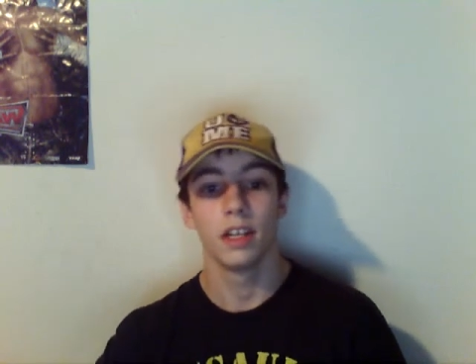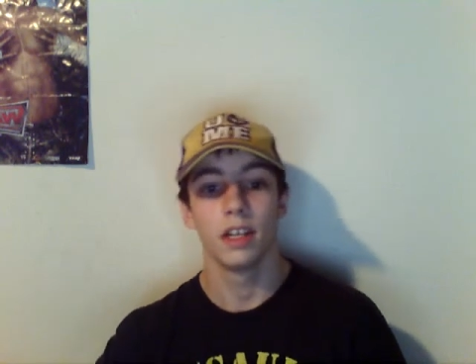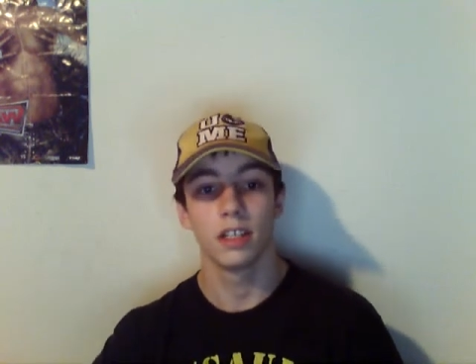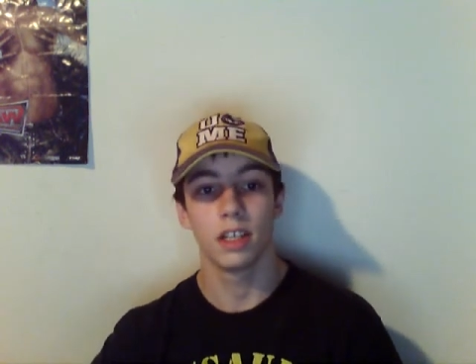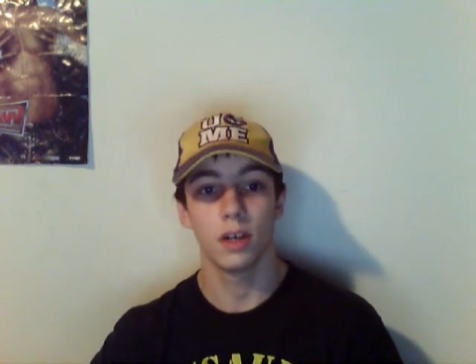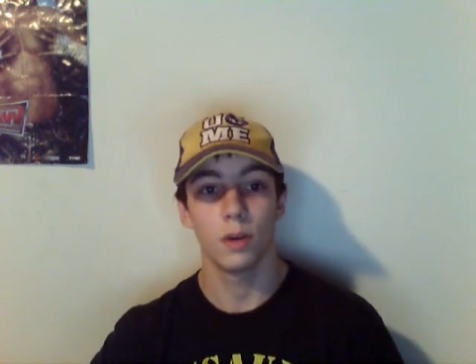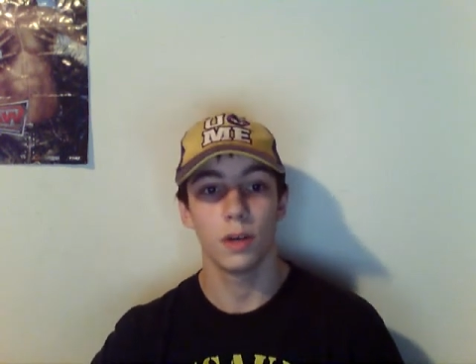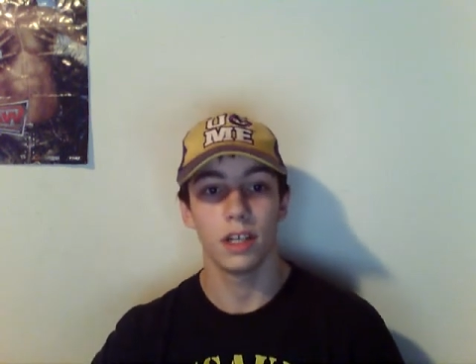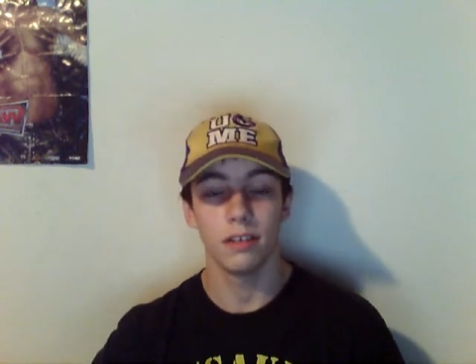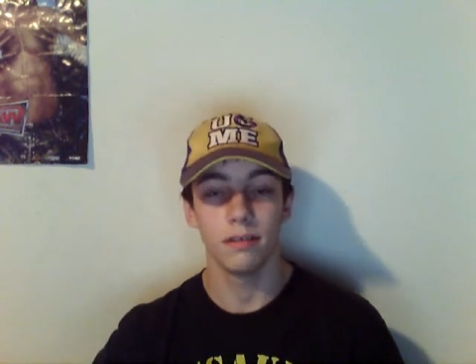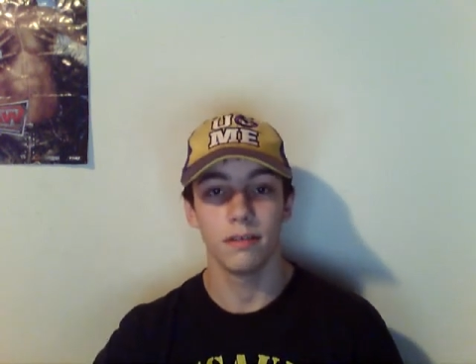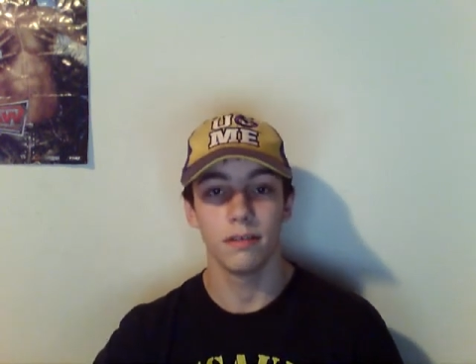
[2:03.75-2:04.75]
So
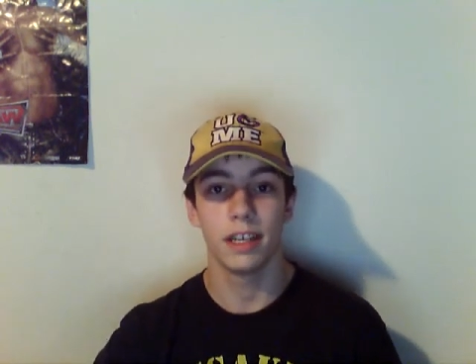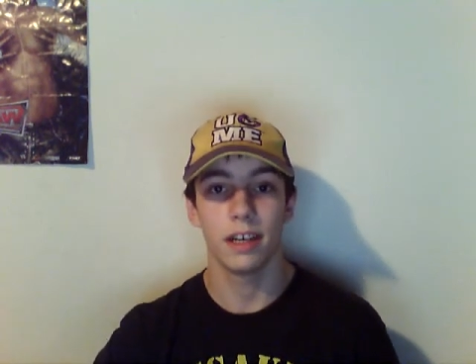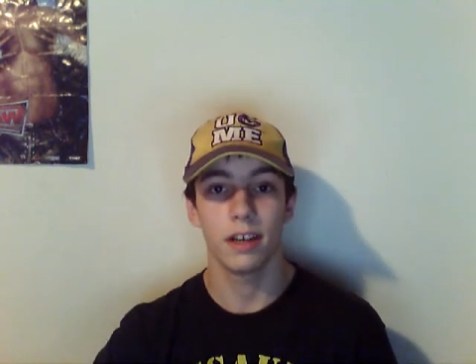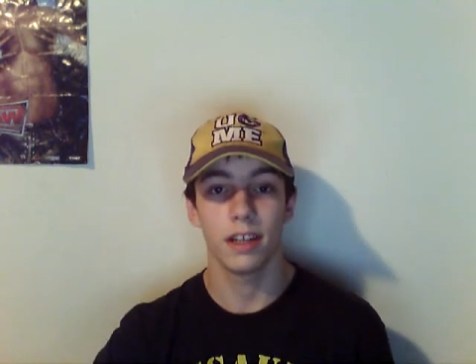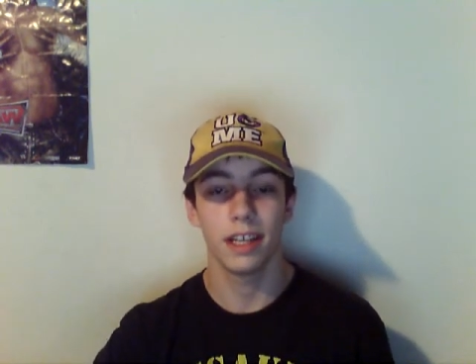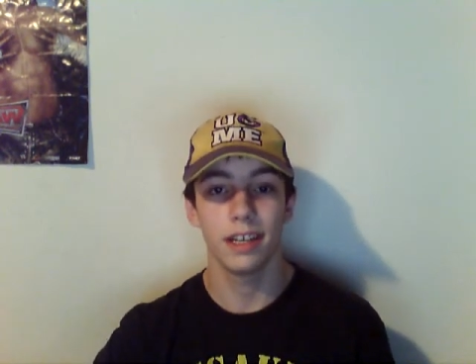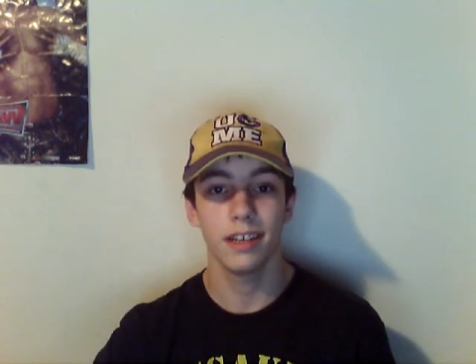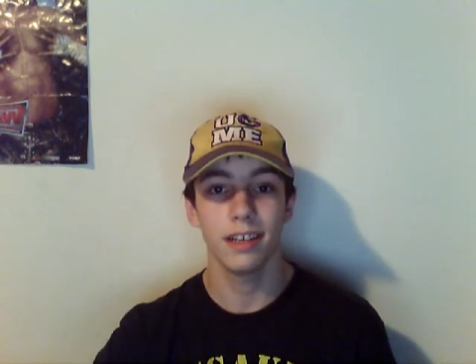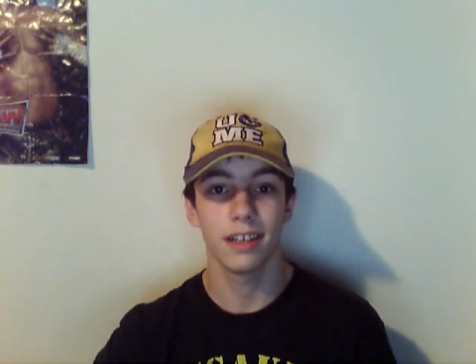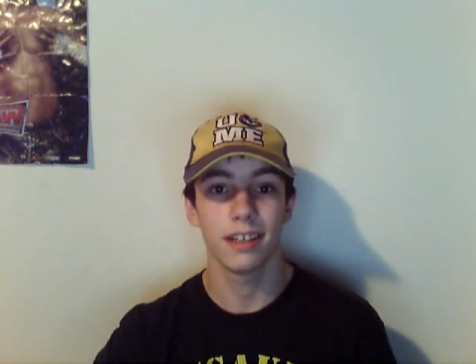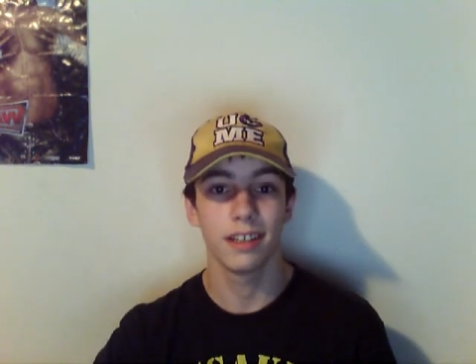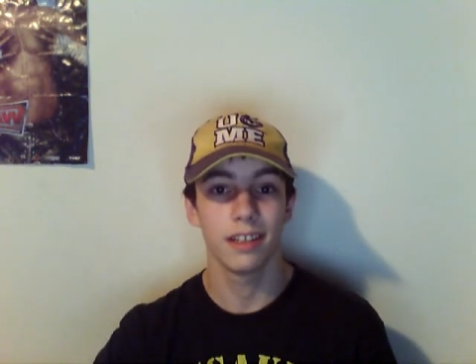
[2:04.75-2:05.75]
until then,
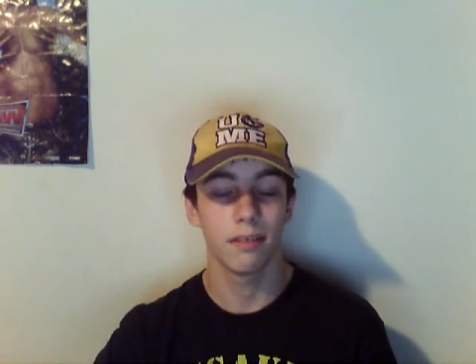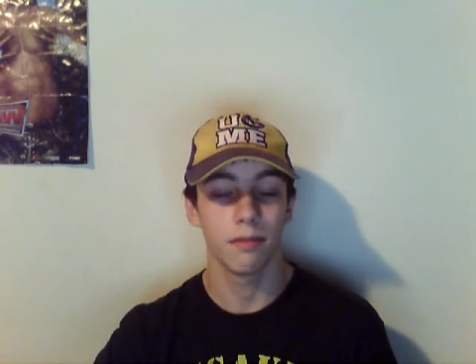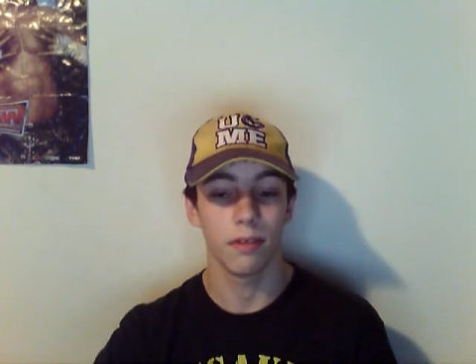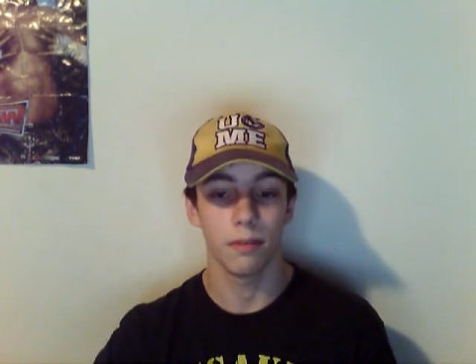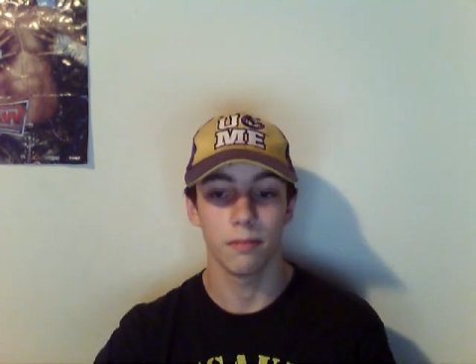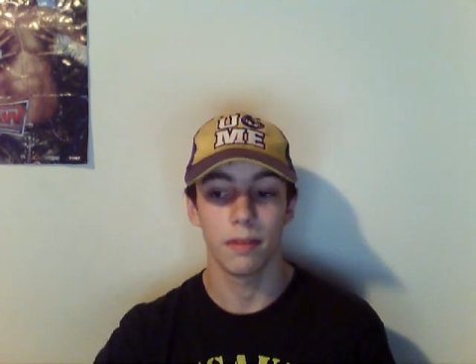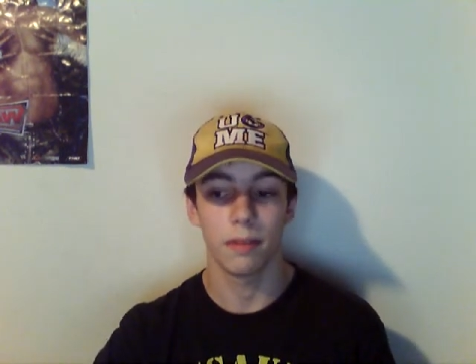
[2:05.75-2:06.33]
well,